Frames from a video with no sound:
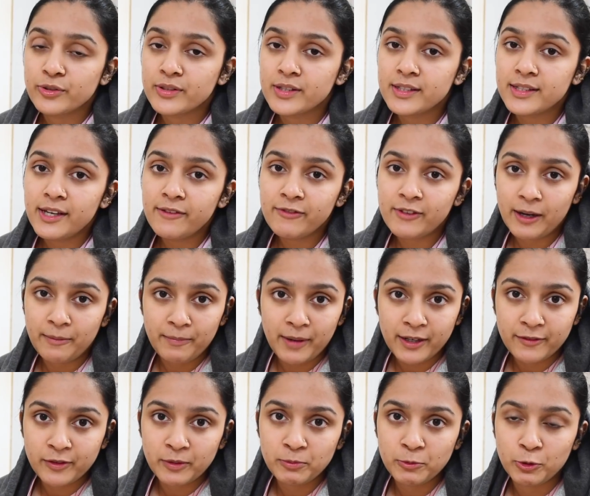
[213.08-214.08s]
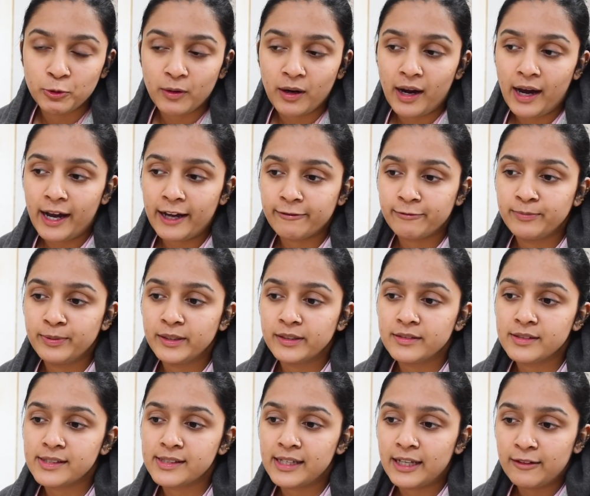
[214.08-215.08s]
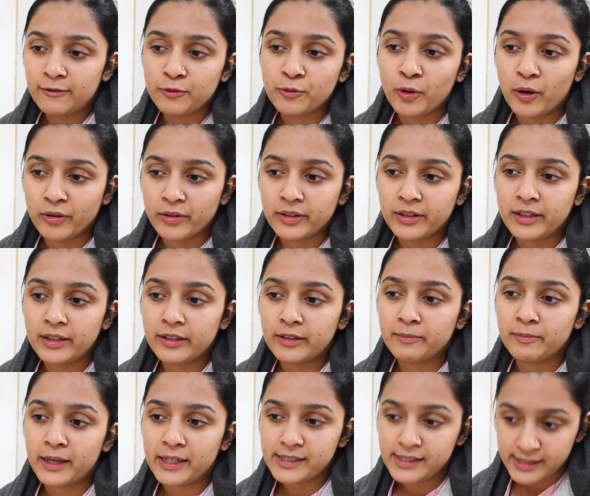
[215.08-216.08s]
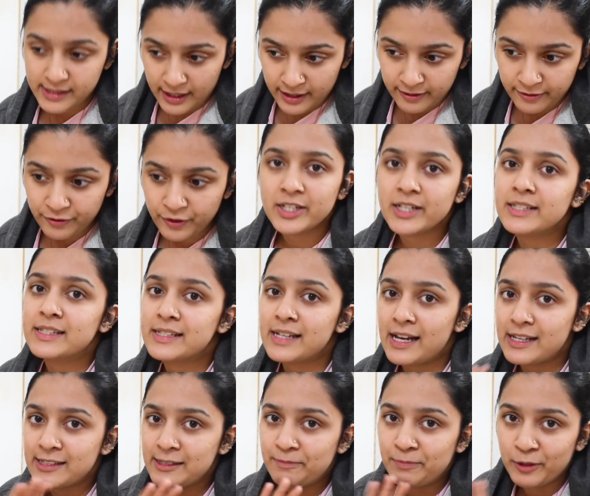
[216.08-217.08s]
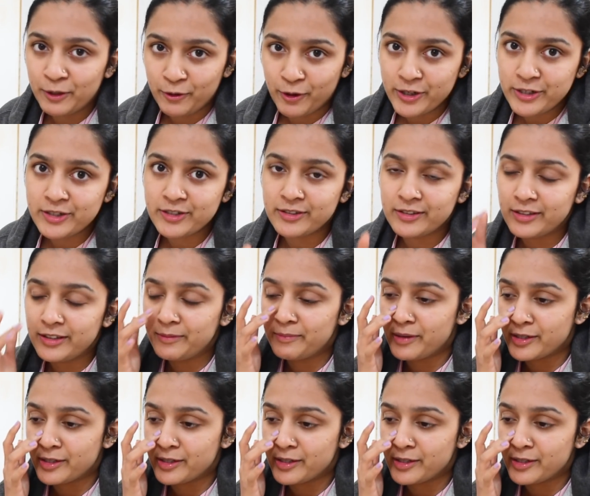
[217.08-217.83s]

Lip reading: So since I've come back from Goa, I've been self-quarantining myself just as a precautionary